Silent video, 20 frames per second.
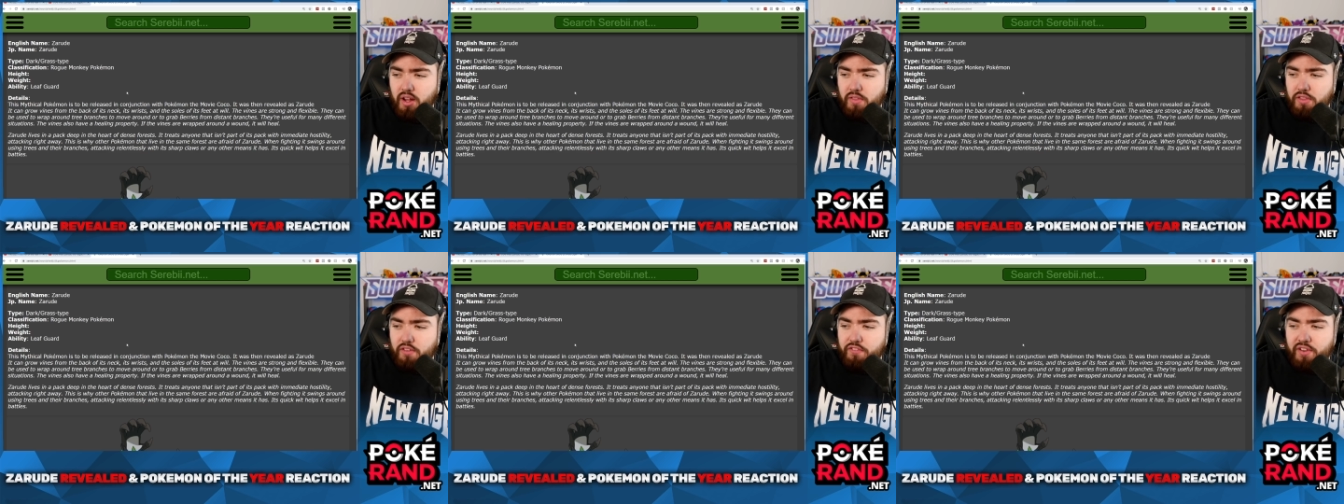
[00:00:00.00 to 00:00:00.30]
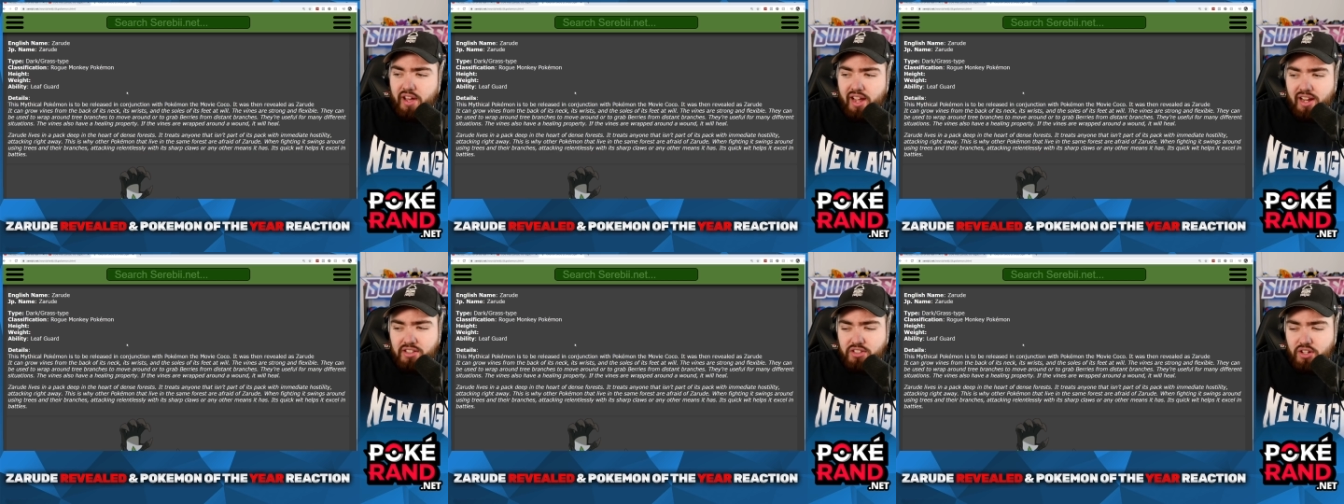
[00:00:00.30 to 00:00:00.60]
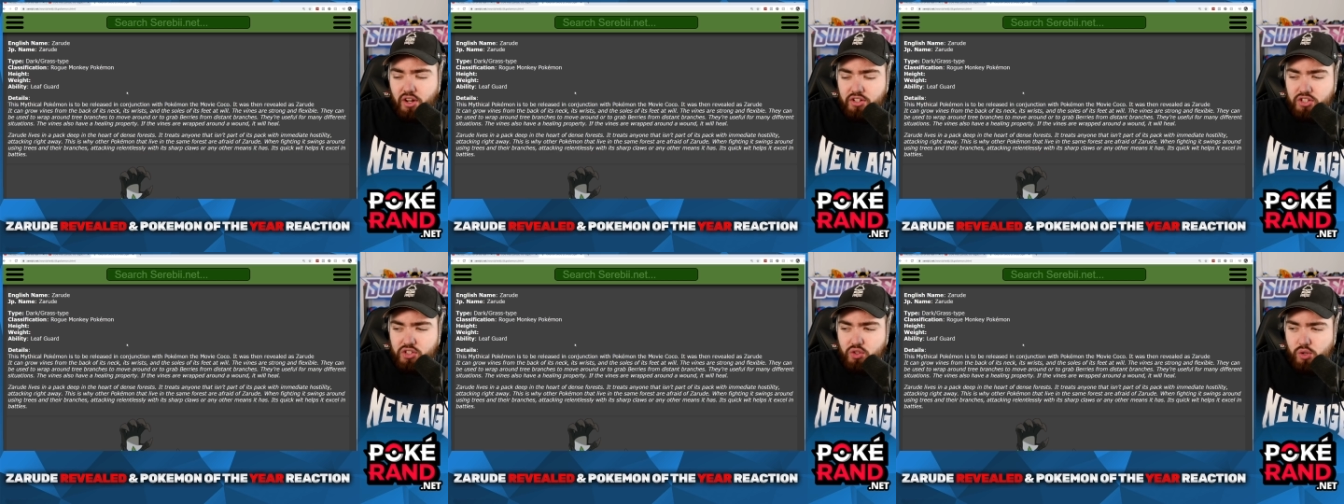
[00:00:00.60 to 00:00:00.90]
The vines
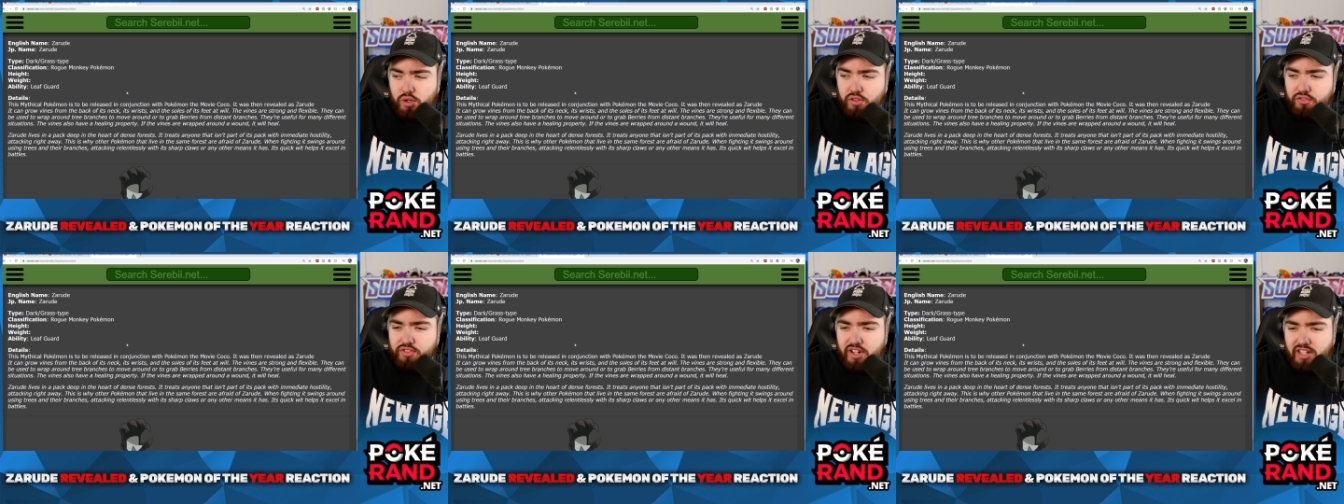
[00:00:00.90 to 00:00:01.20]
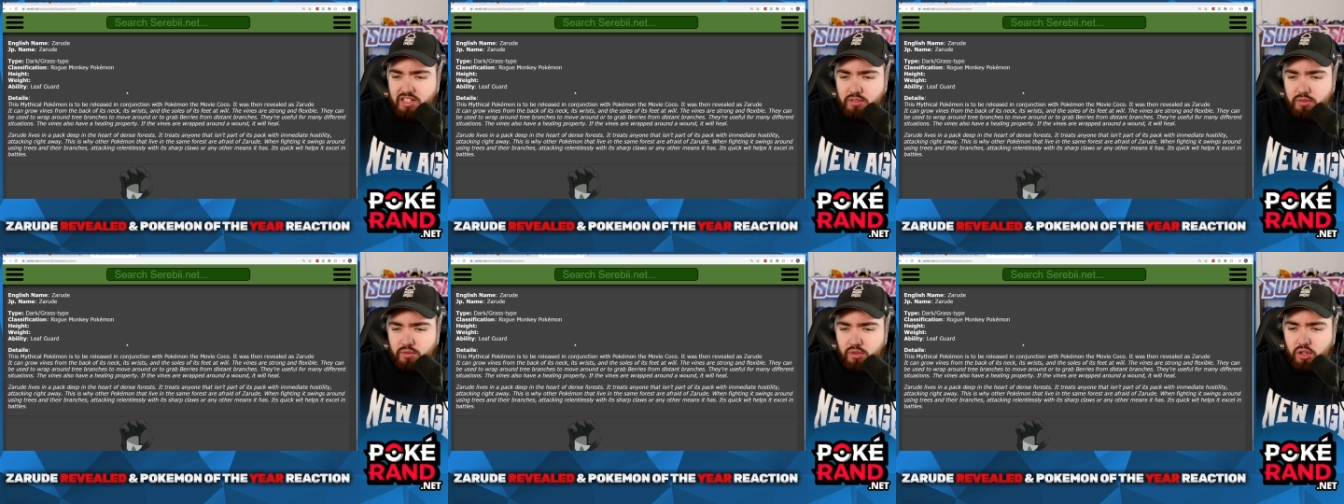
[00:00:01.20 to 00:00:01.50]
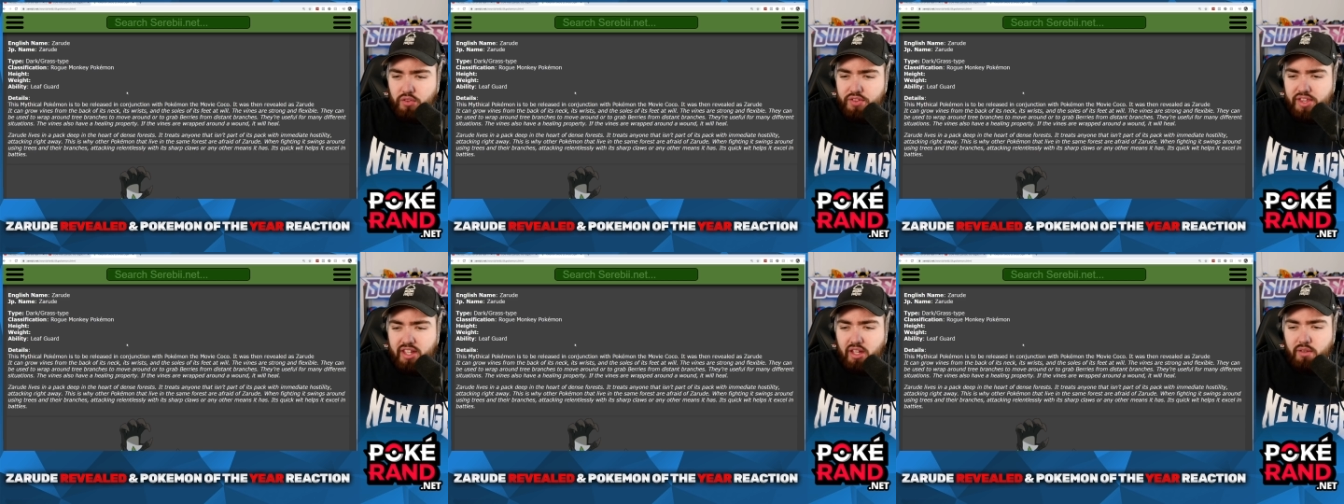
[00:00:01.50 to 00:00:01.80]
are strong and
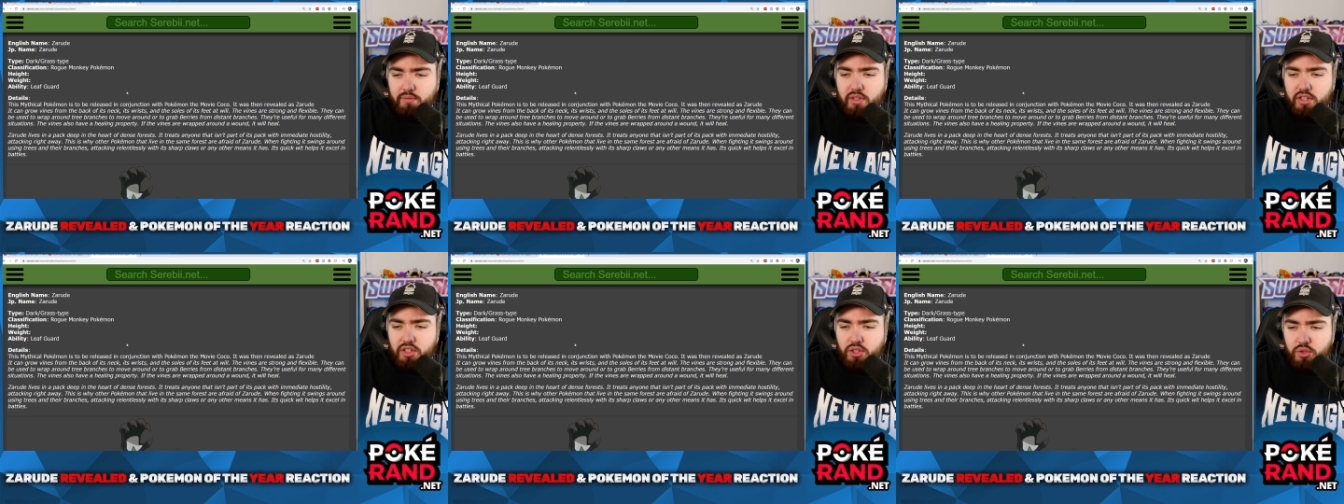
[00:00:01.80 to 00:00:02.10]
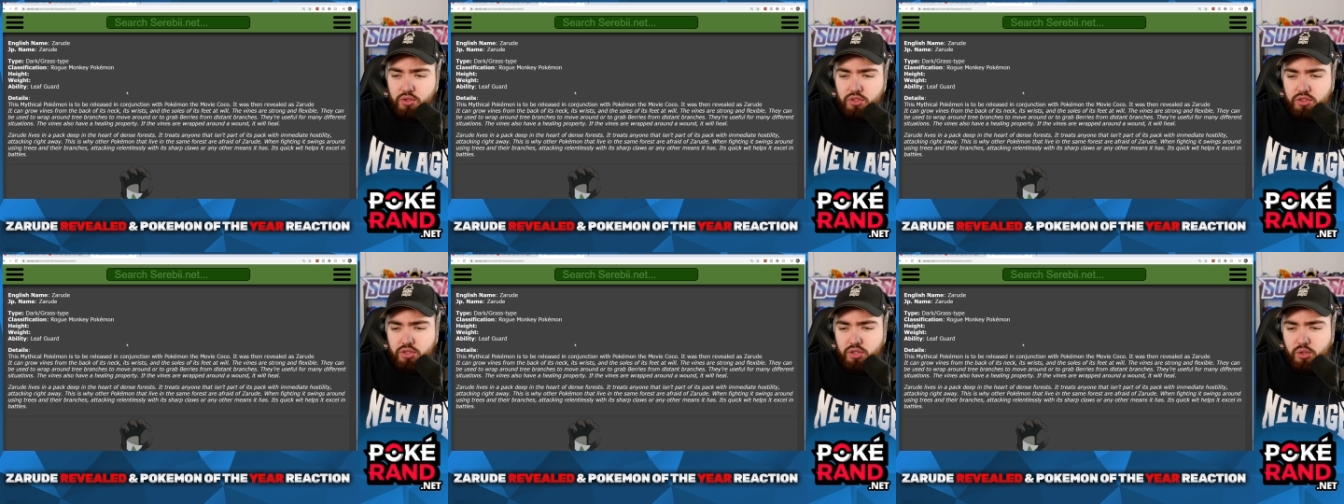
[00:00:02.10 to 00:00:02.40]
flexible. They can be used